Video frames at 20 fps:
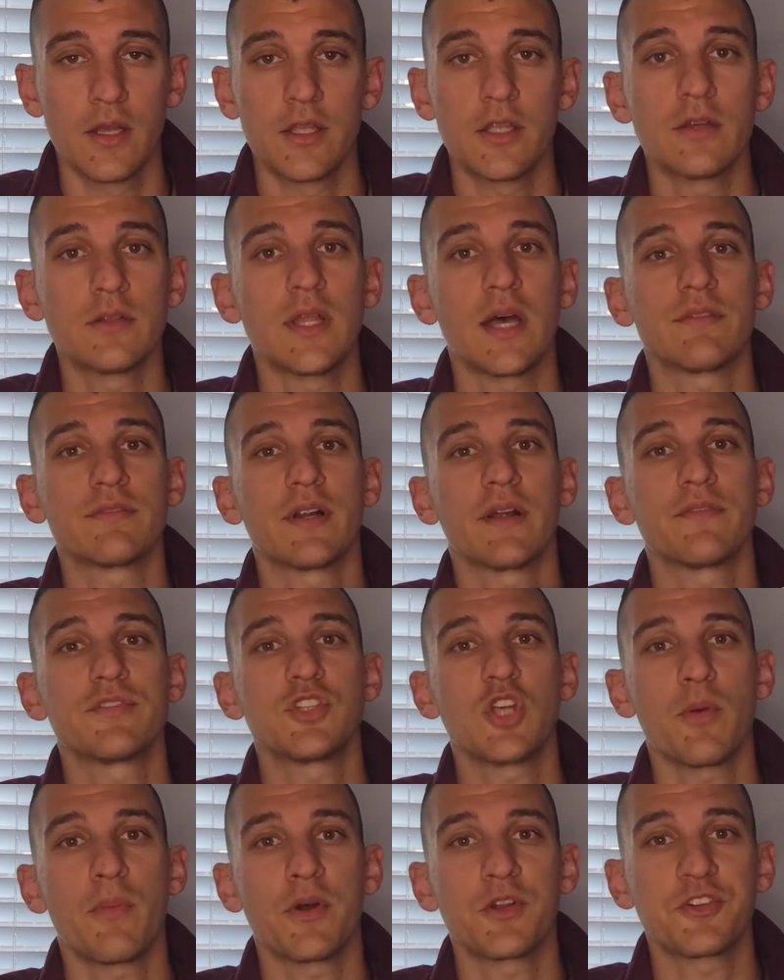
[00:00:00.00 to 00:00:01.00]
You'll never have
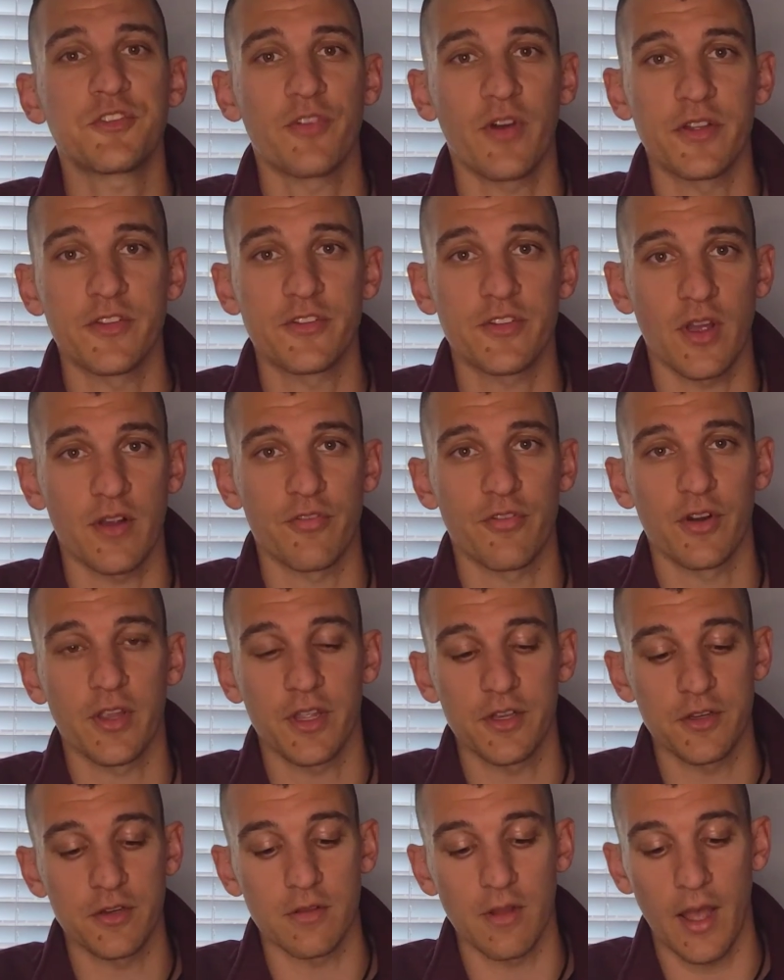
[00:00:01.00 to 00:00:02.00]
so much fun suffering
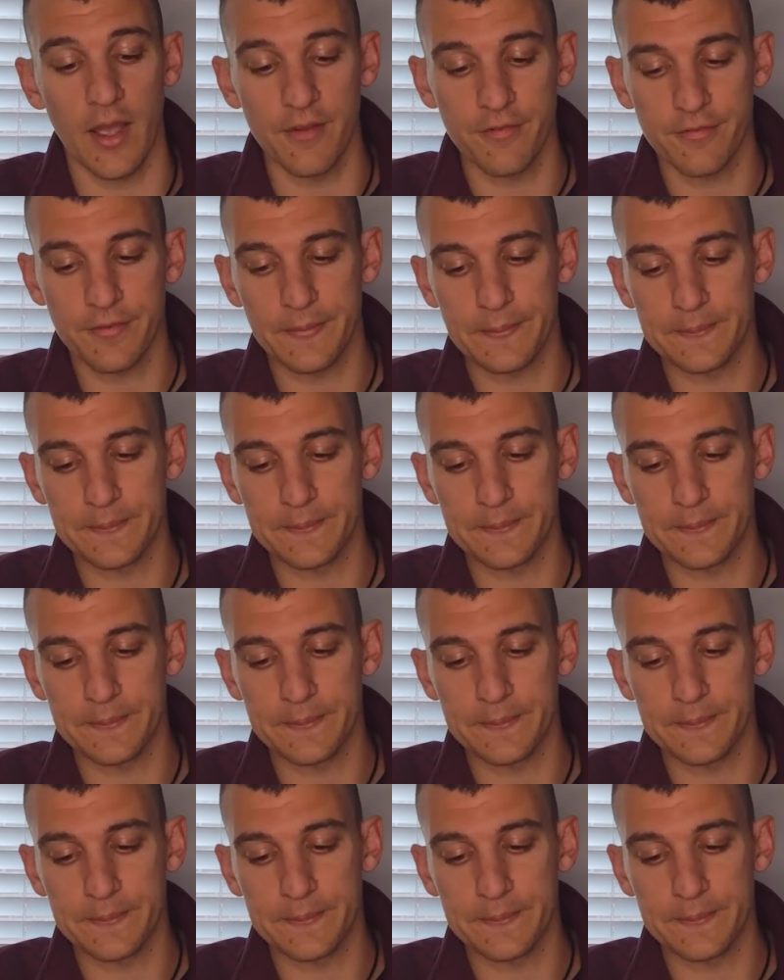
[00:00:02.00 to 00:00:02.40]
in your life.